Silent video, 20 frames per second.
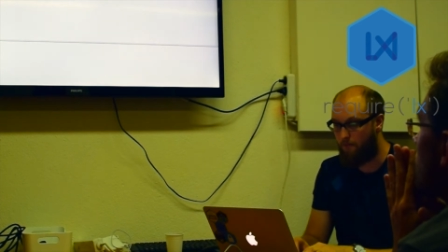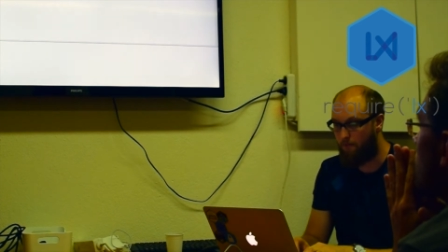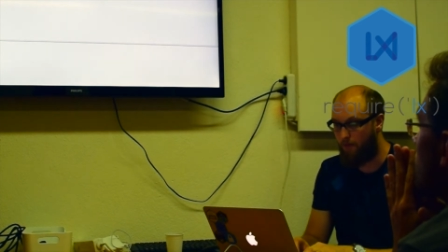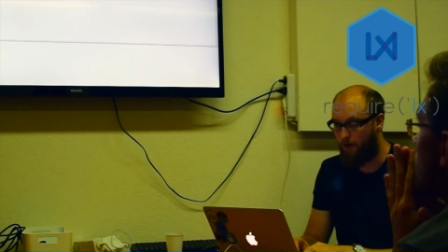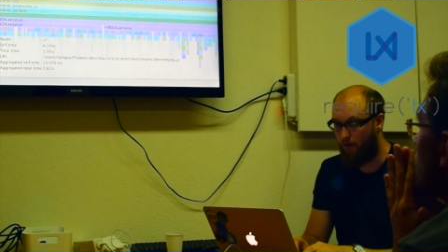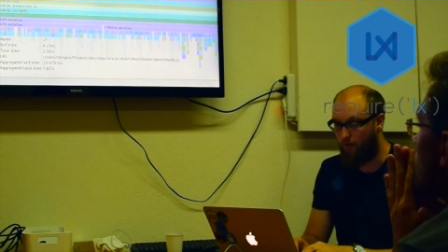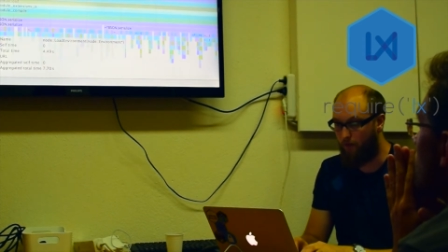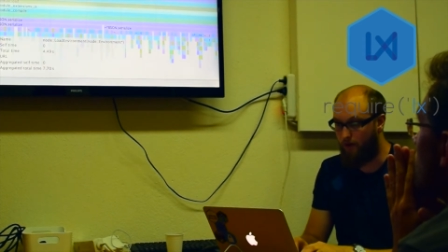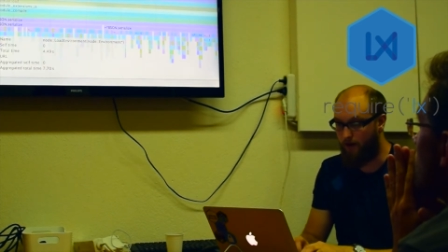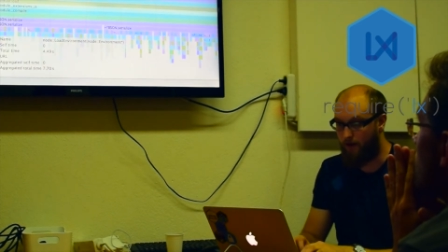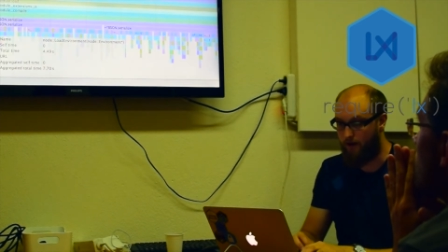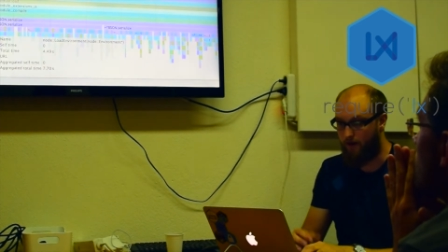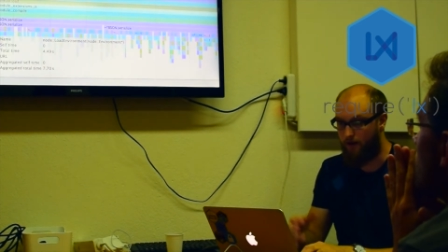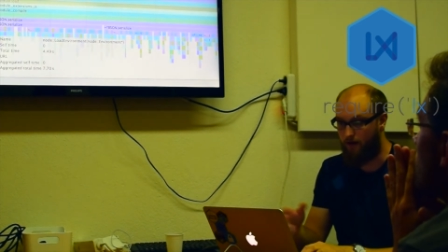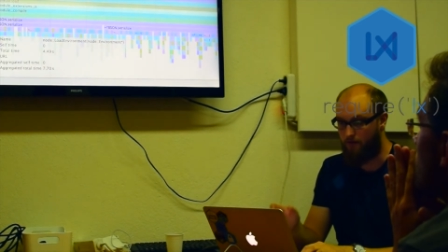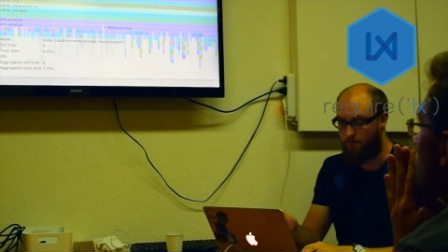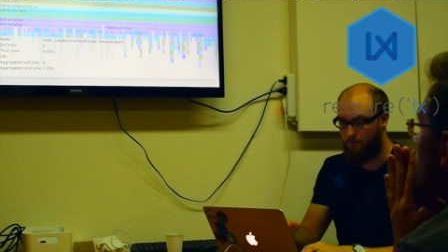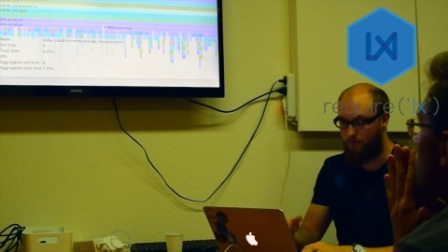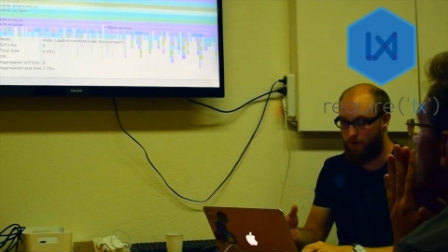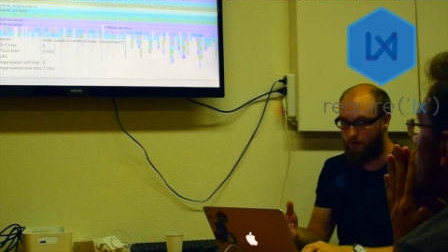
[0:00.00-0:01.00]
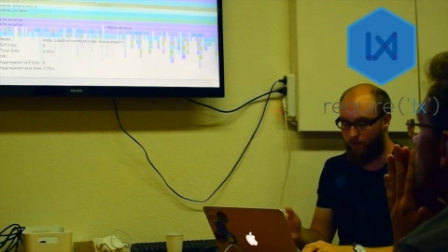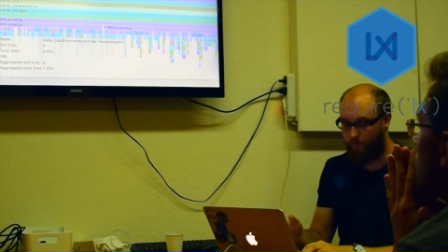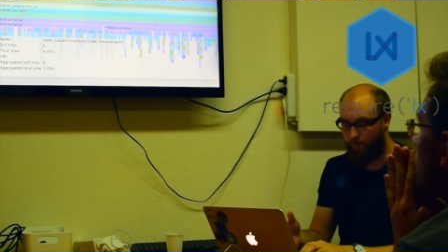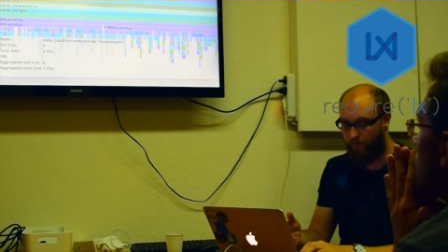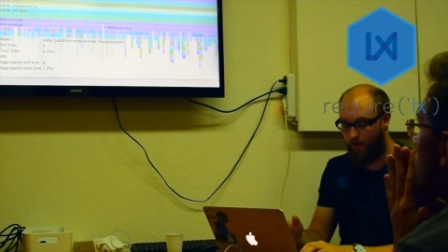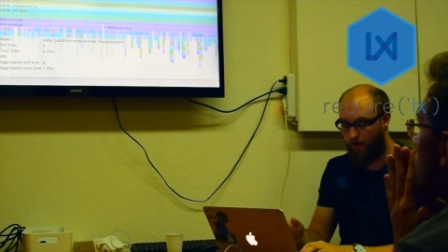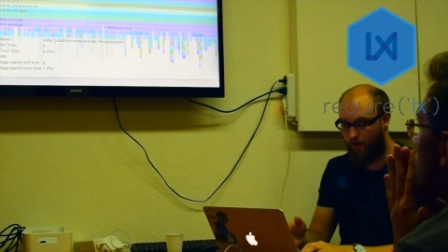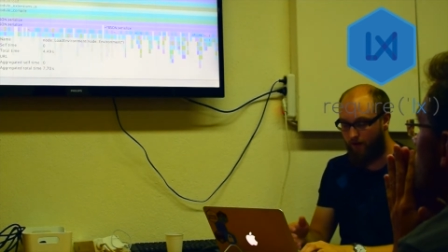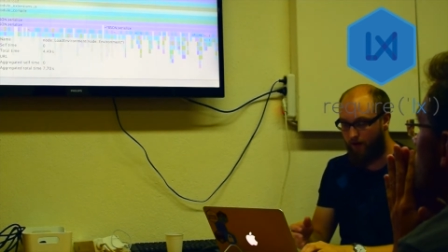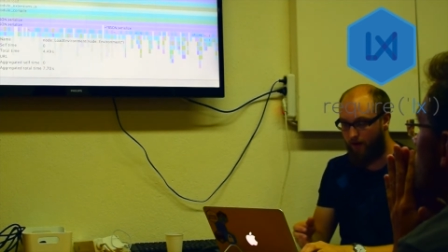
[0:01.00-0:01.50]
But we're going to
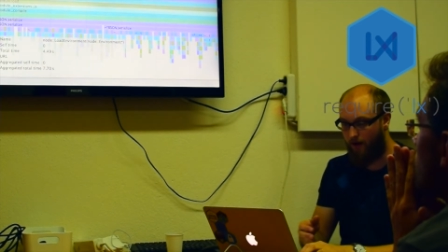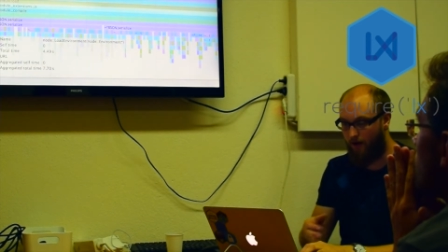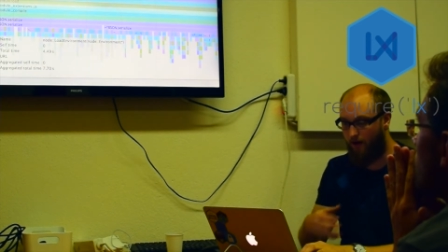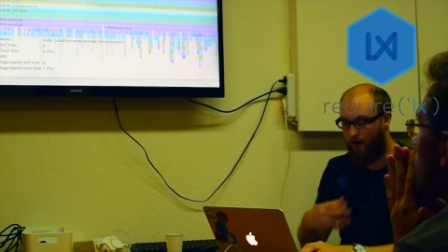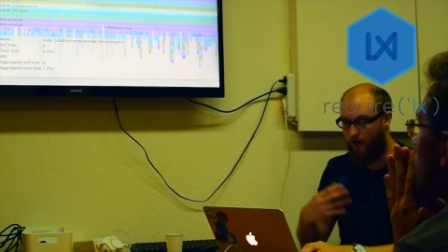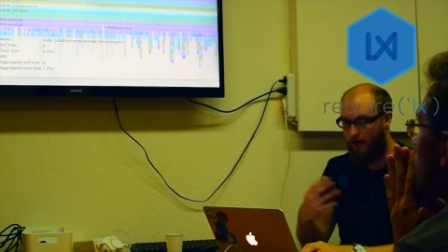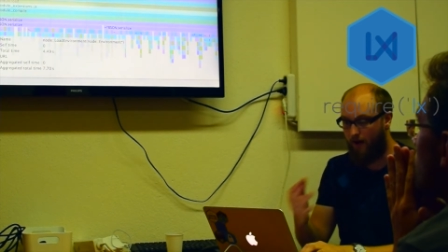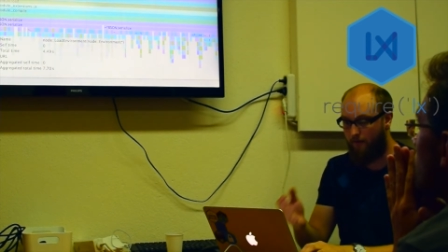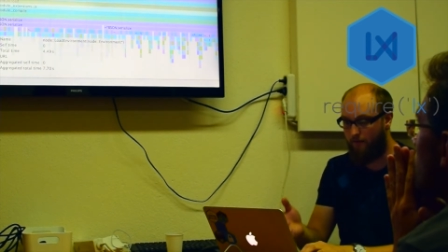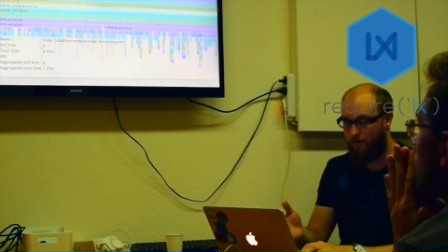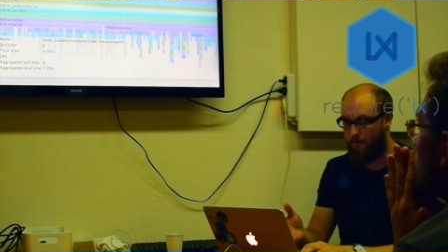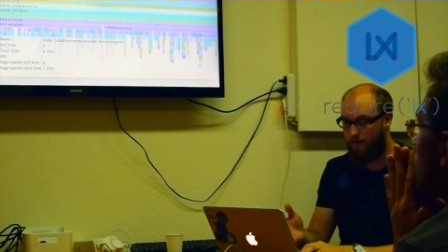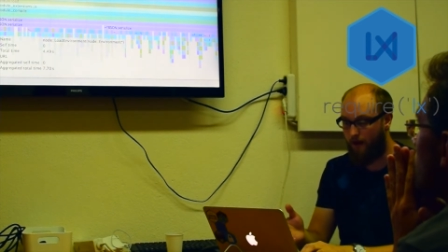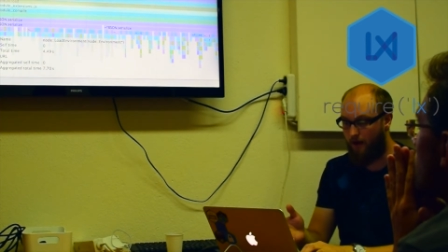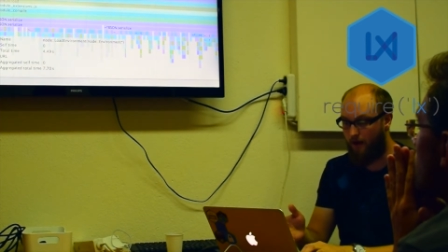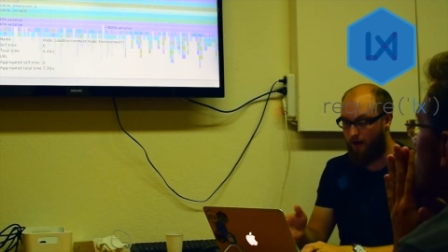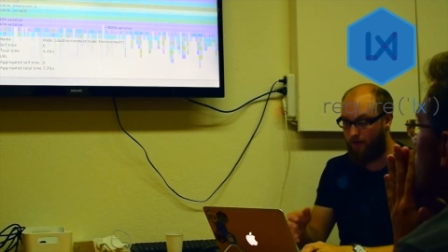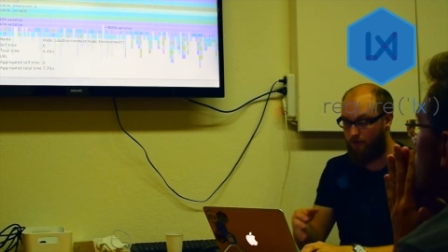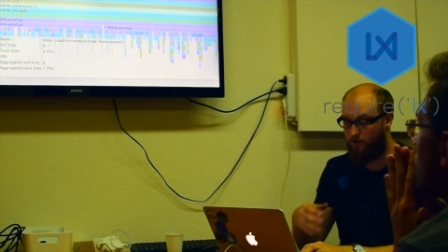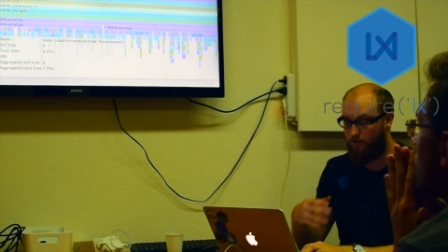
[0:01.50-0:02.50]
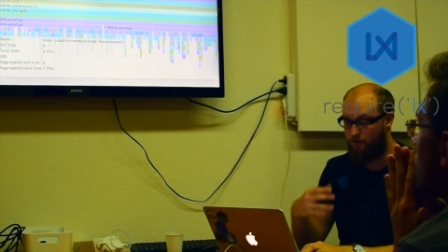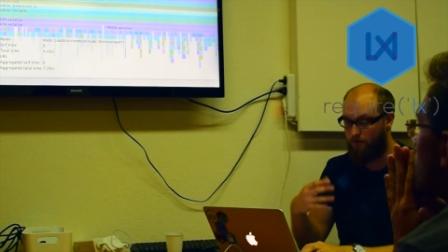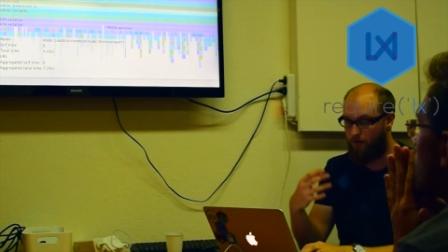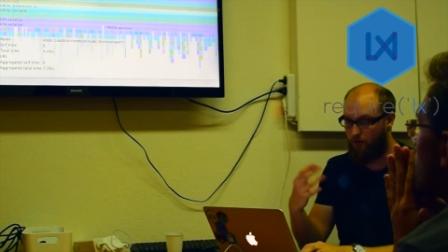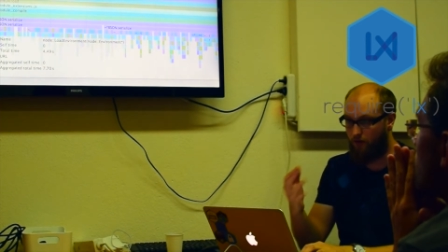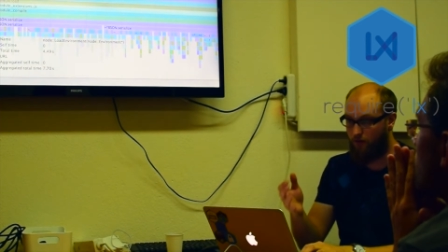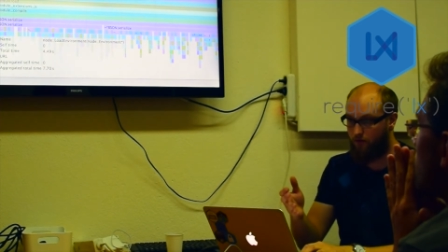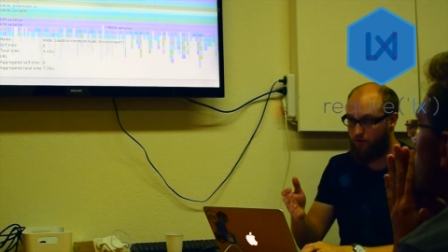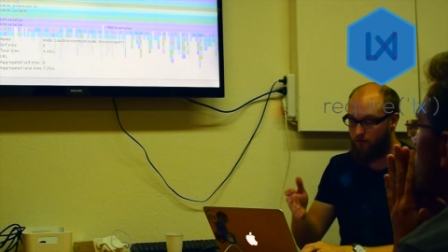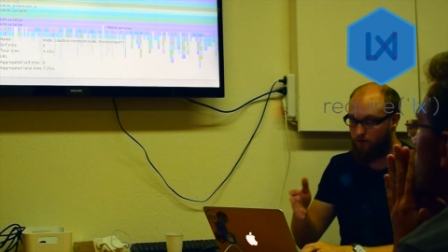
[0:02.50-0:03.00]
convert our
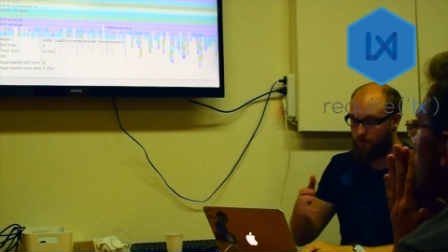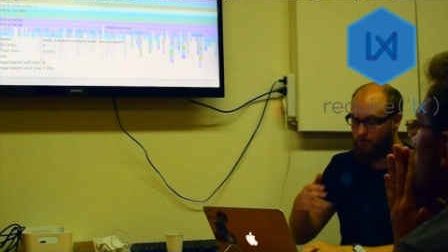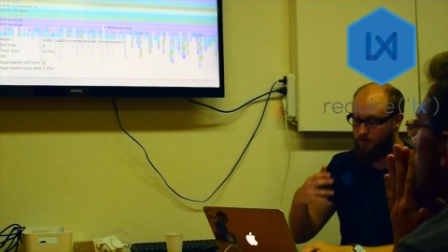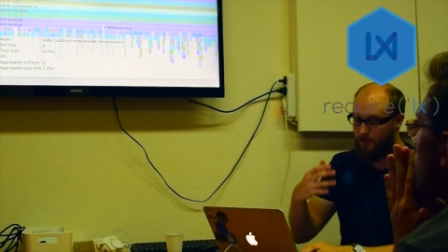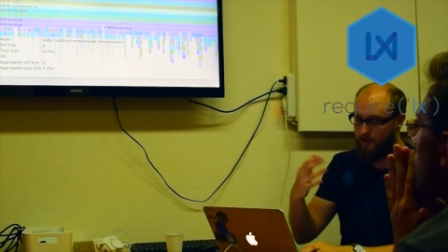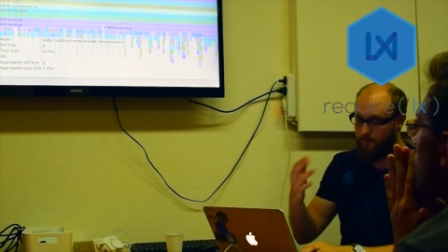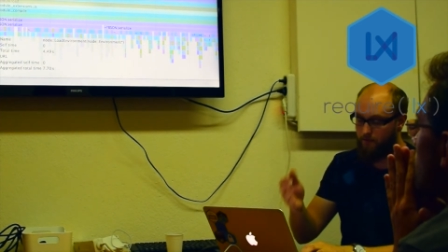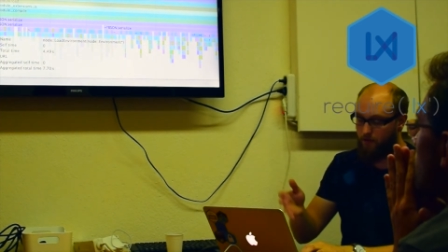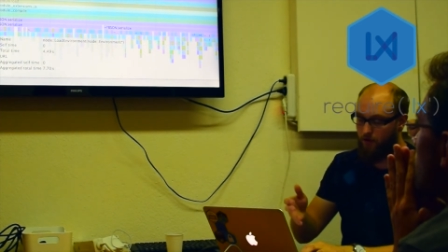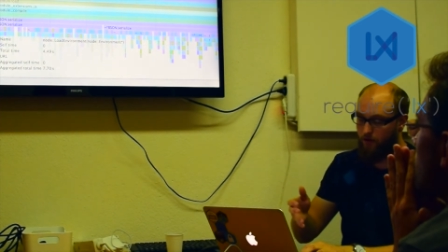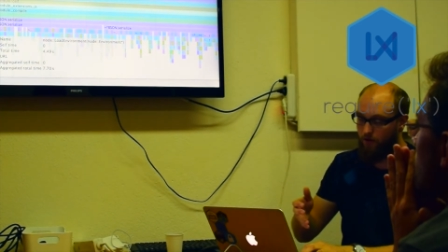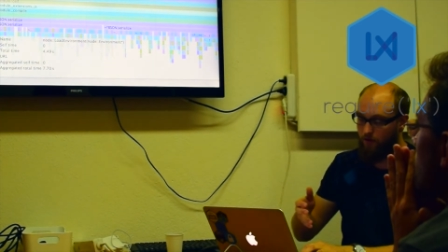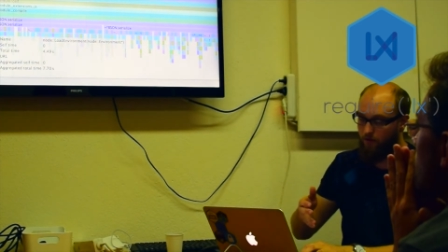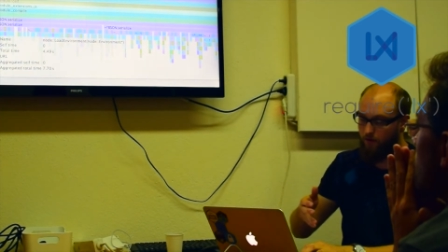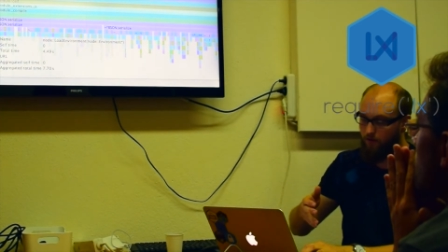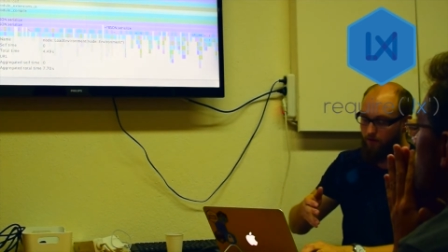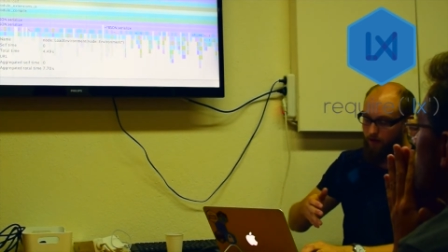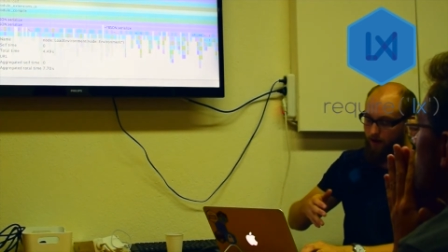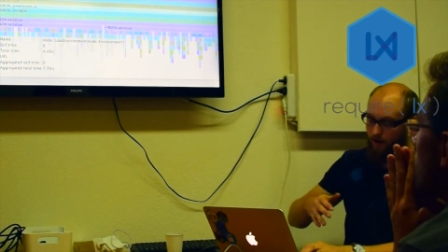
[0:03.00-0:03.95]
.cpu